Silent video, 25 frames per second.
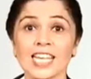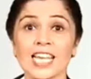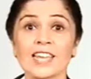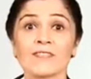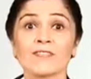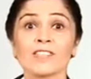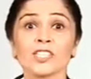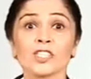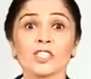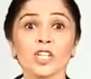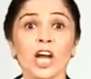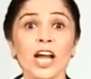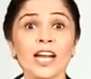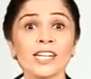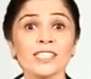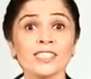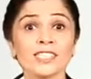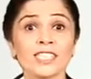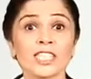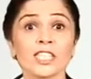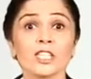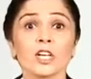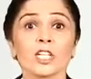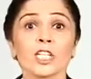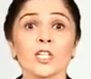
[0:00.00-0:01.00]
If the child
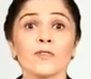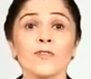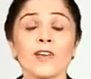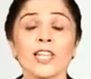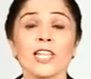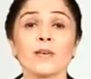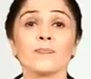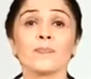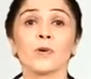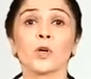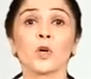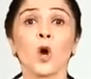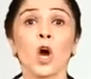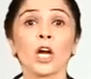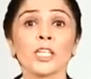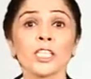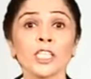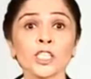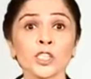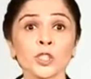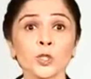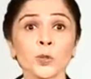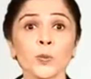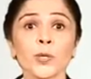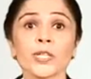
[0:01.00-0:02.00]
does not develop
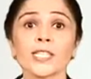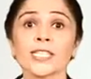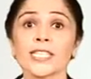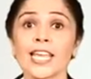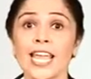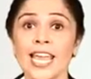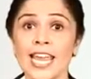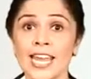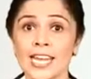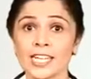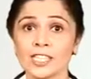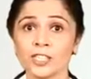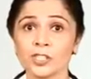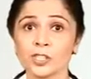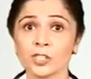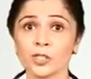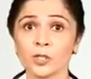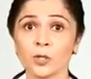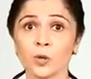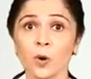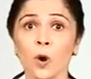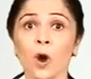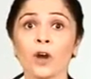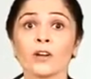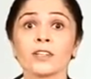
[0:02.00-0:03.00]
according to its age
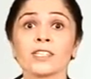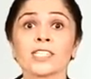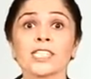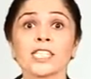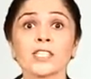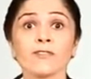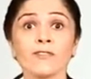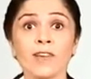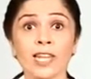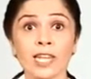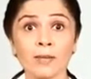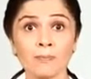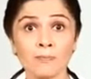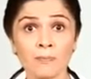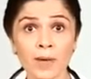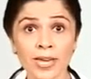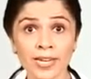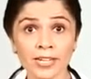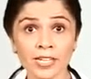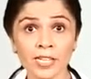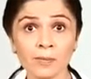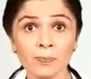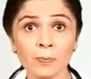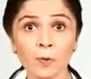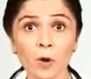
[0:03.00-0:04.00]
or its
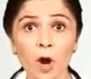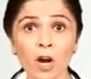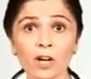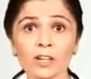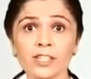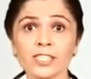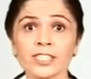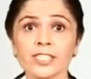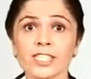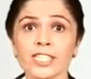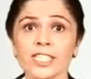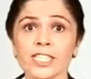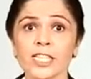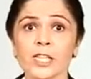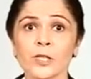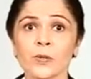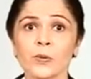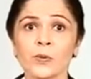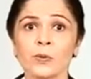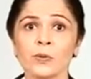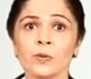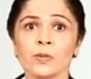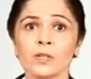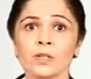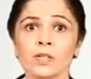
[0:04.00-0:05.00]
developmental progress is
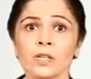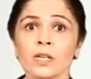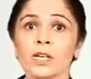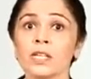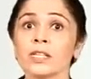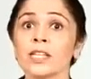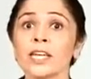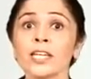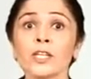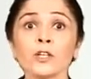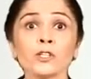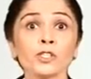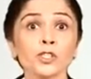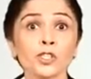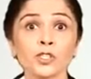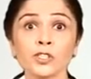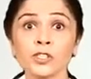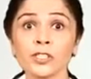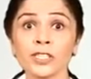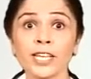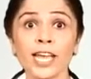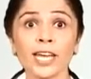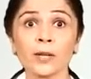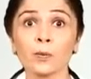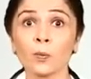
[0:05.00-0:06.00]
slow, then you
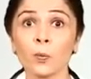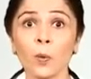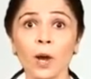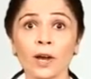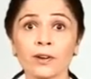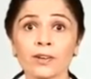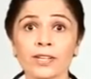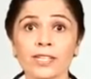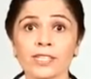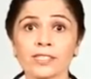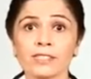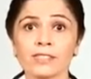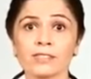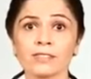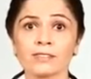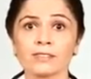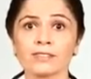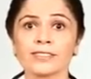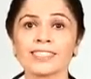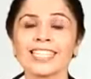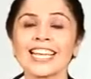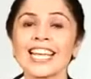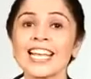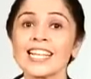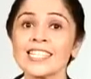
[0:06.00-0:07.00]
shouldn't get worried.
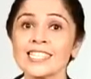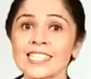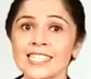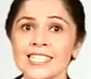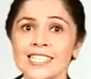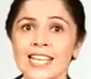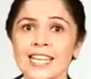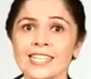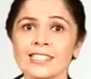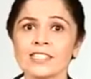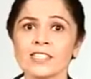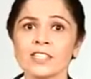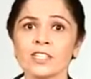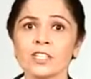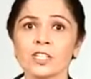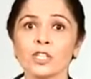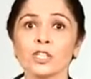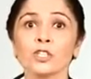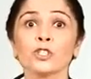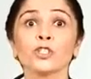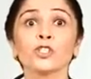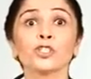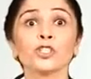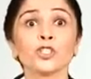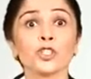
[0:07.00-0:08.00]
Instead,
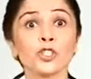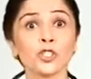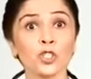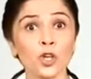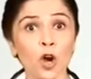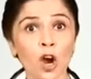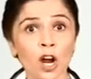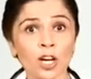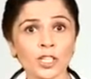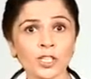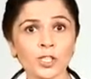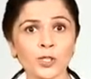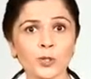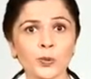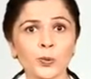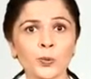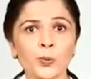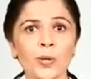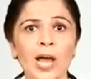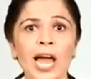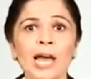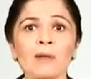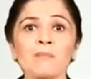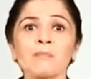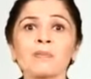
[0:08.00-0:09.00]
you should talk to
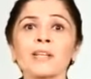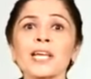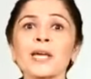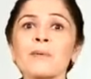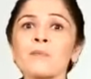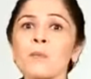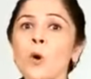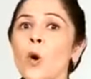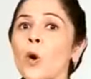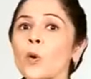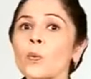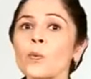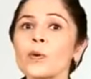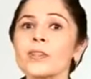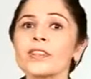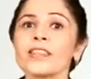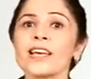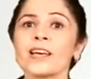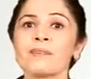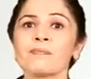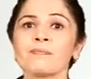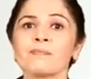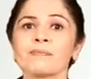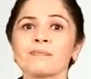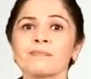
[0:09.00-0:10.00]
and play more with
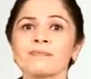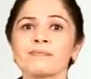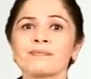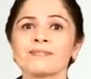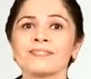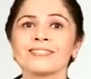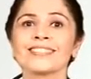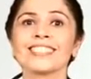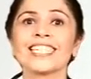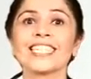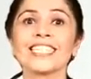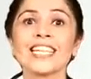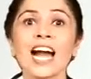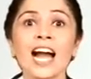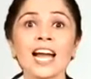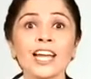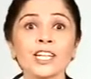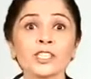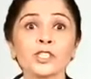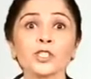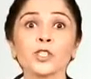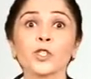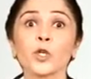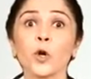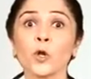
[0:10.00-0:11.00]
them. Their
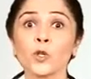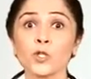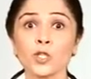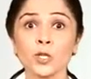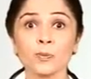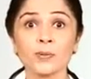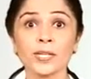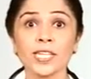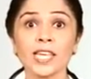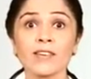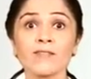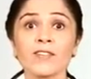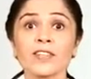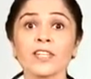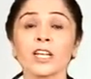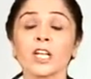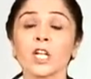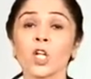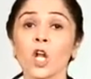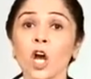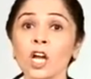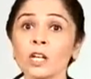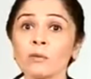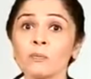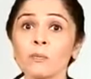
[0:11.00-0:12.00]
diet should also be given a
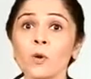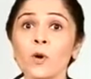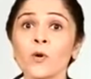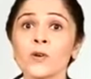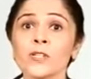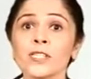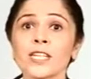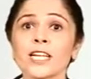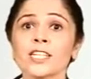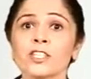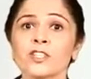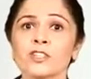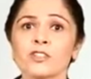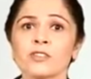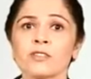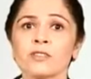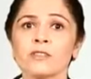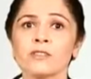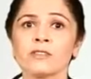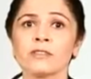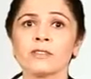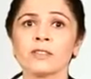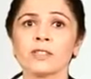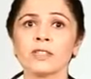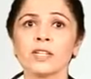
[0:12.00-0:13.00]
lot more attention.